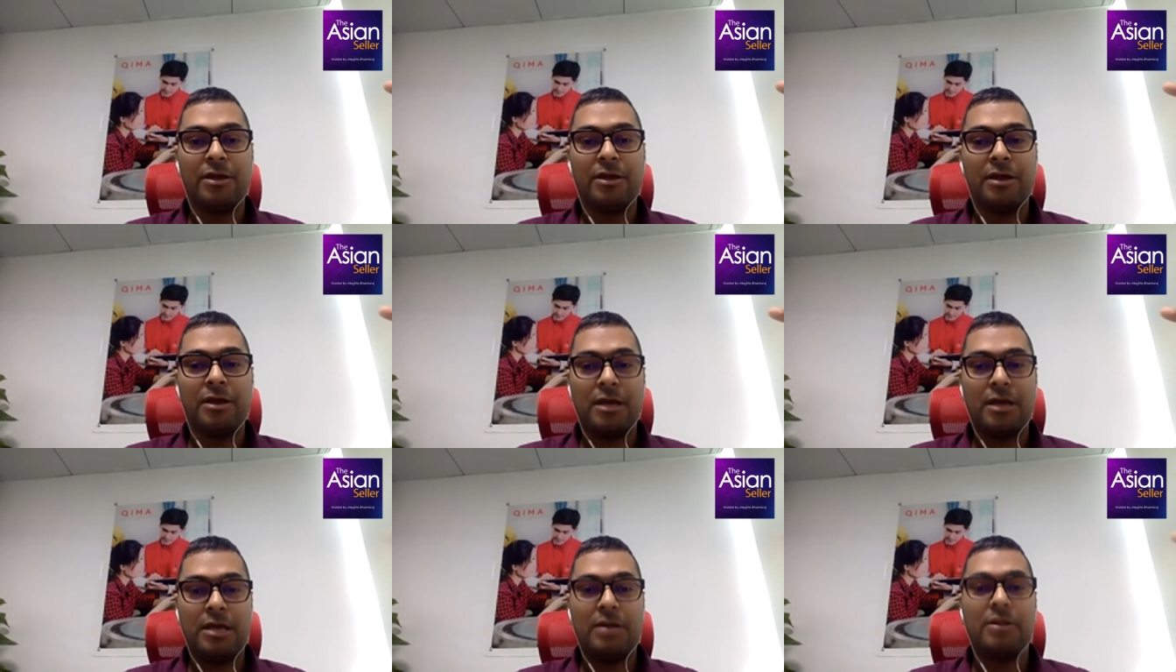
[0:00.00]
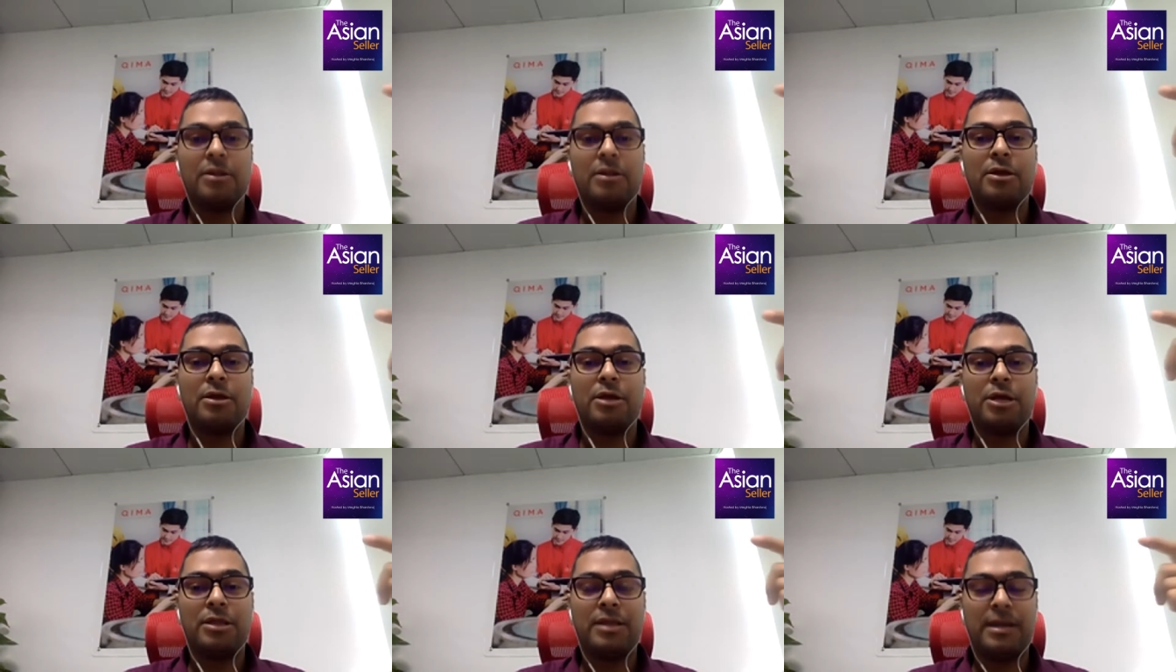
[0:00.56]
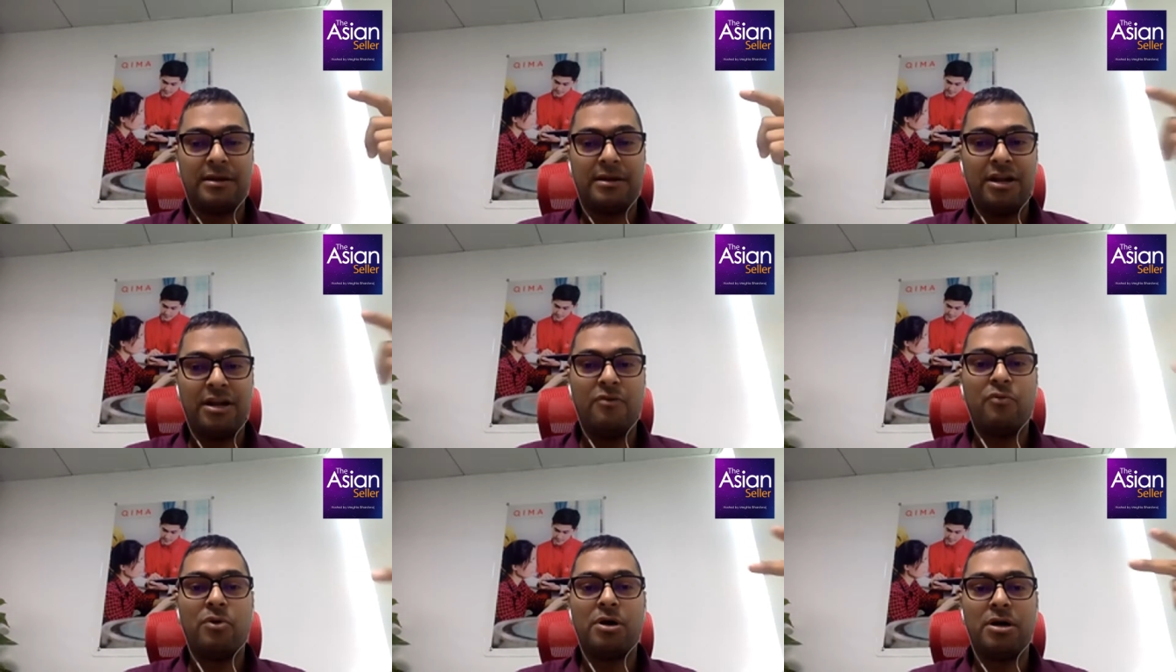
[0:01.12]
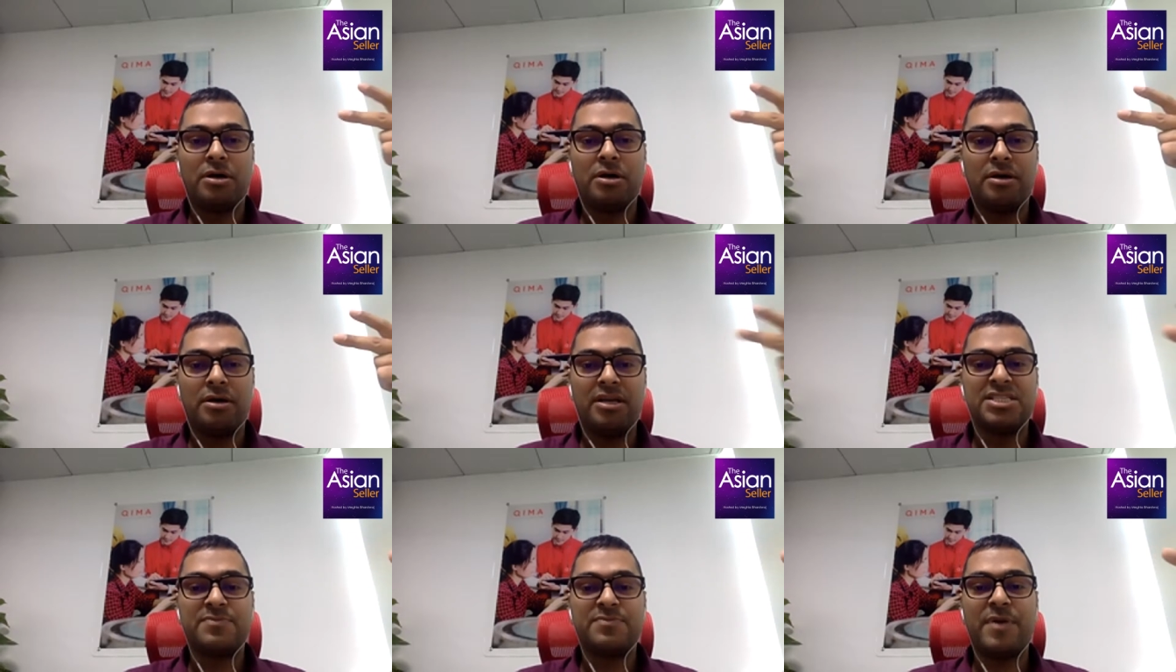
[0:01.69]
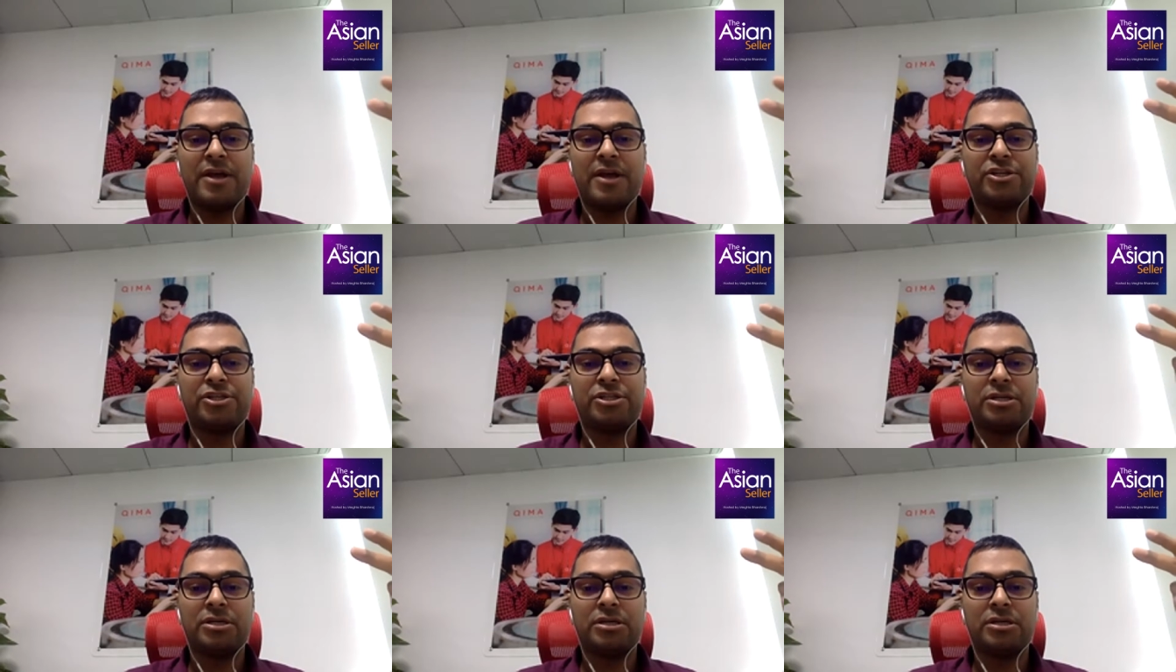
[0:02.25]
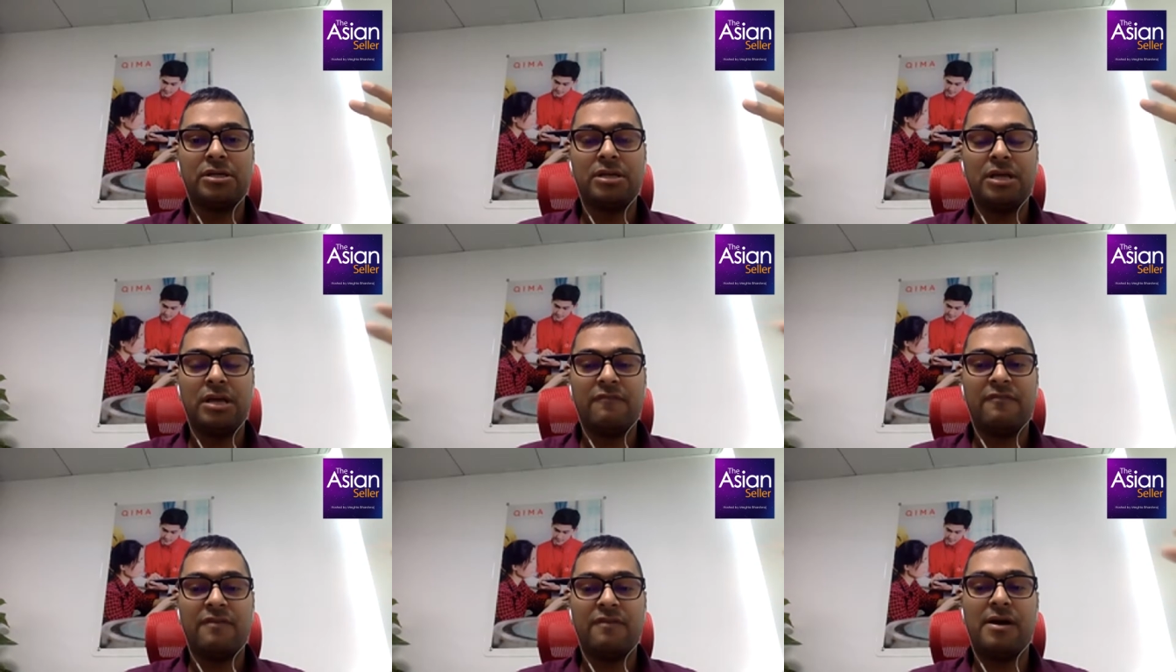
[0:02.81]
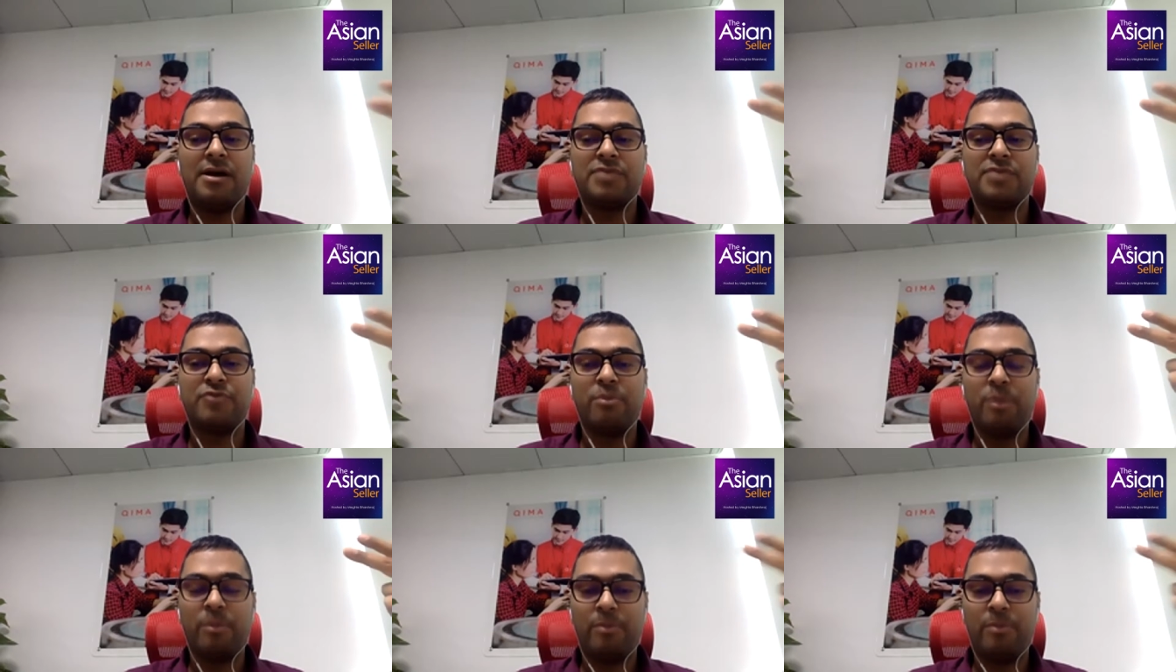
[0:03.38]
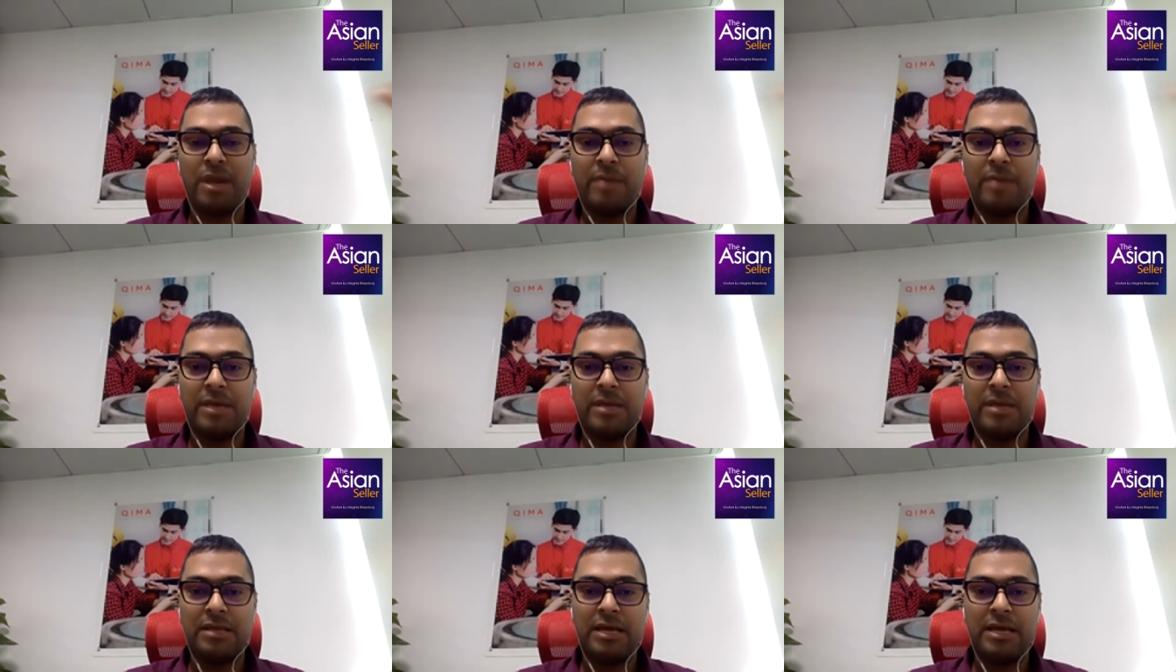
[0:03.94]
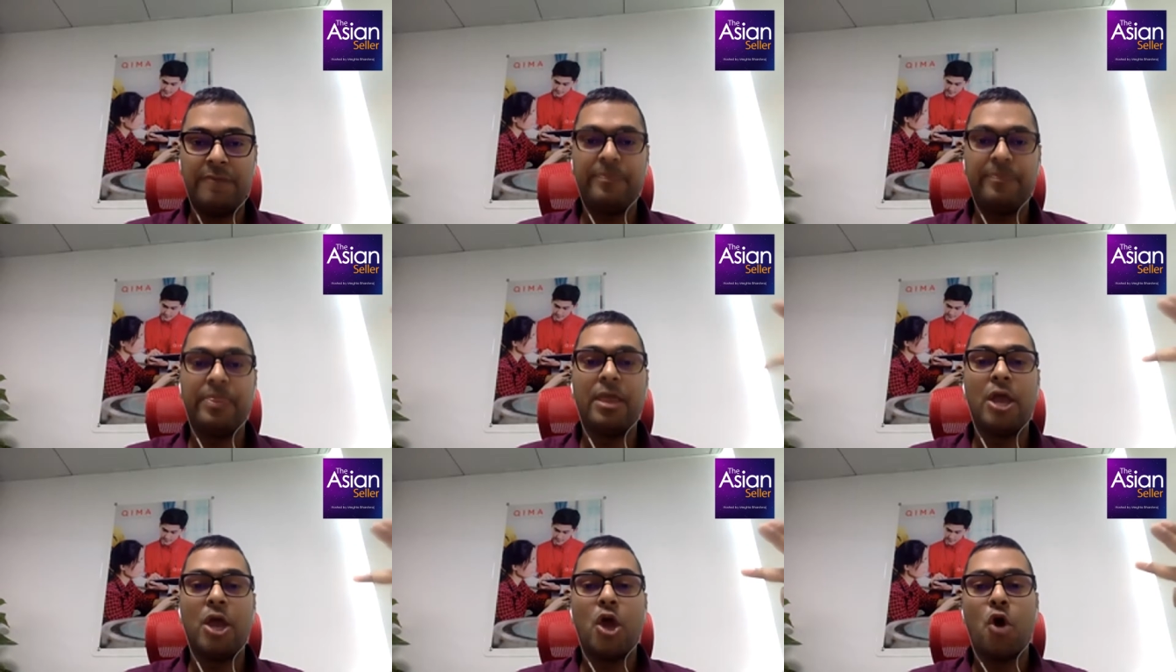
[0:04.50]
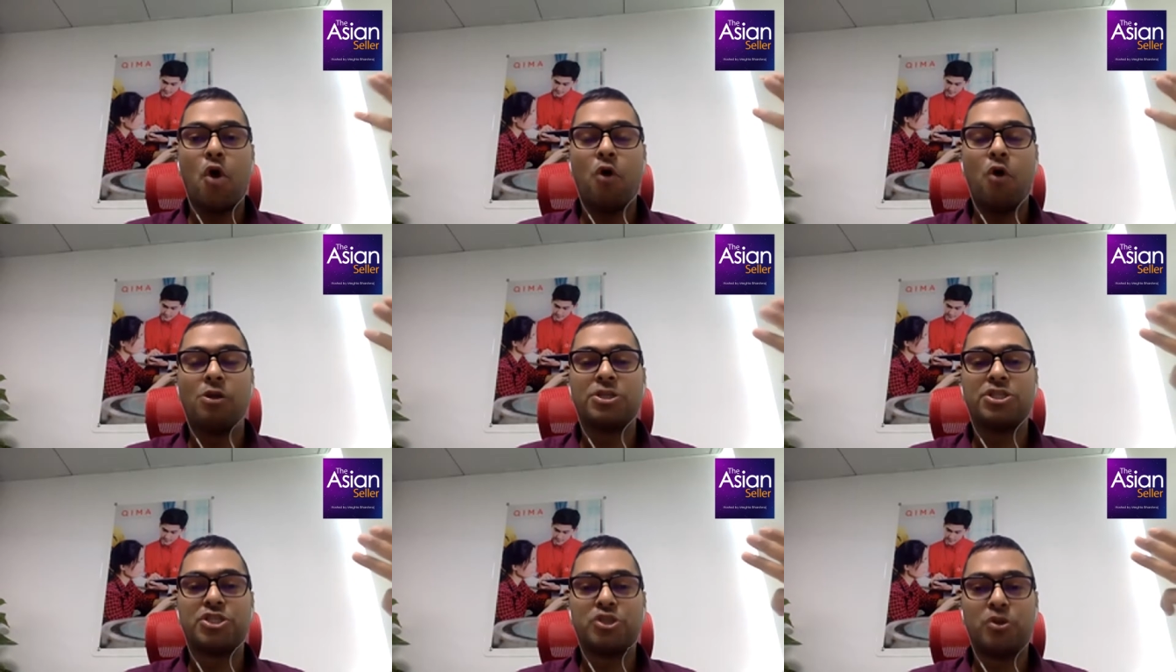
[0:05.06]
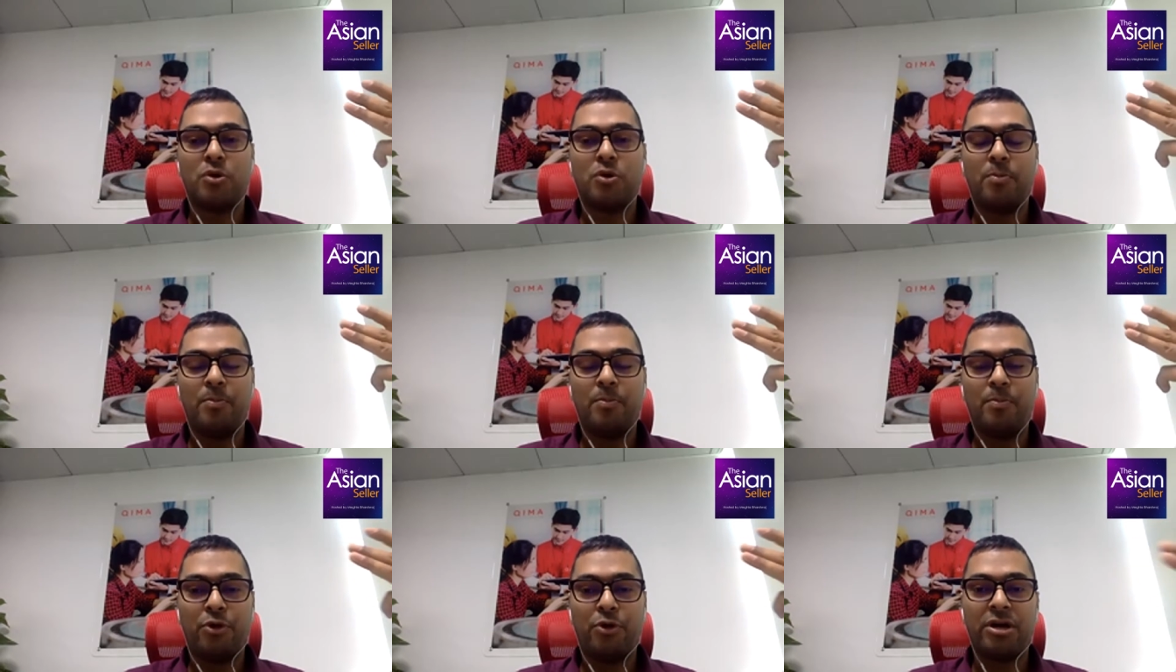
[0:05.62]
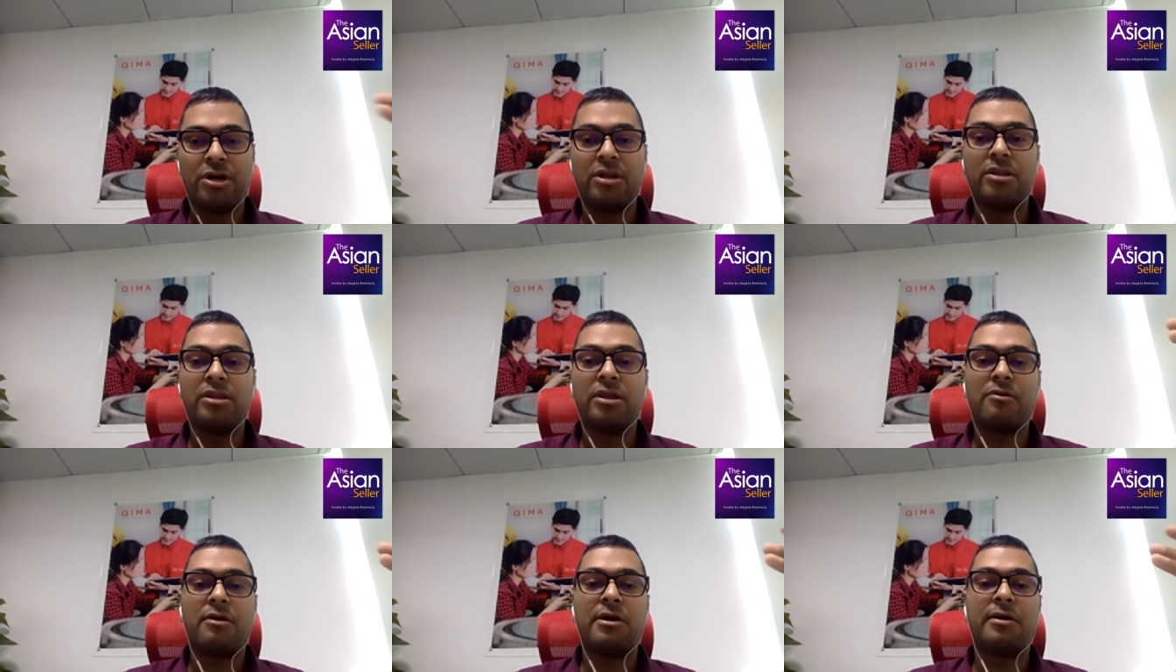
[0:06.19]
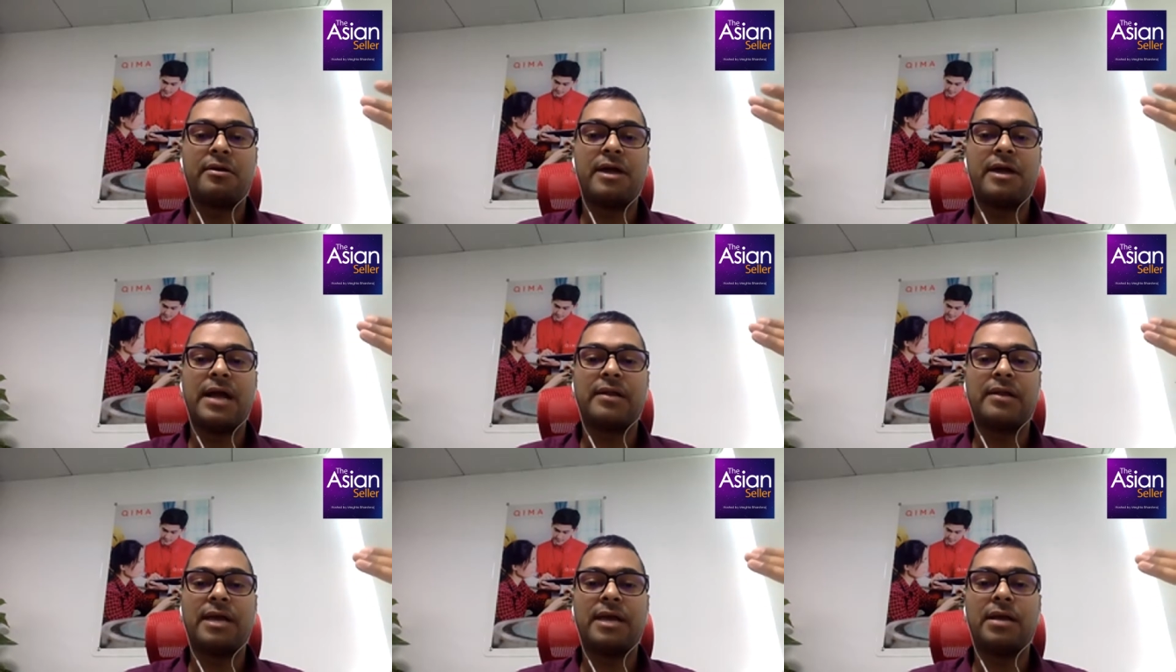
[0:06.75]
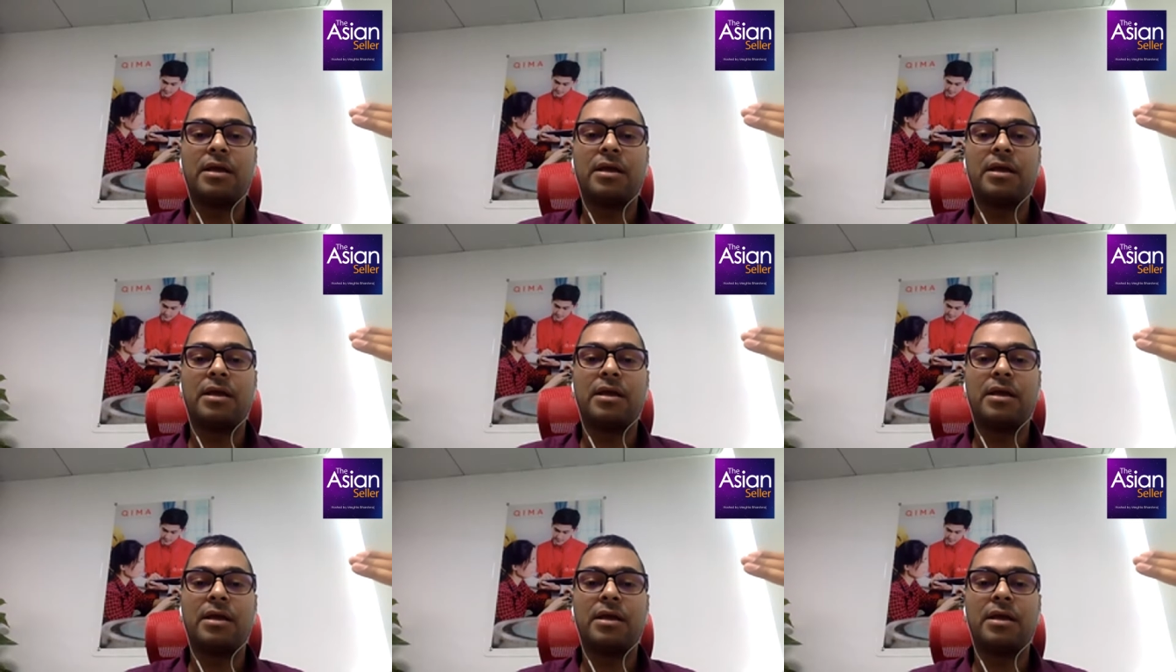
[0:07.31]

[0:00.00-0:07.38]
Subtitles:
Again, that rework, reinspection, if asked, will be paid by them. Also, put it in the contract that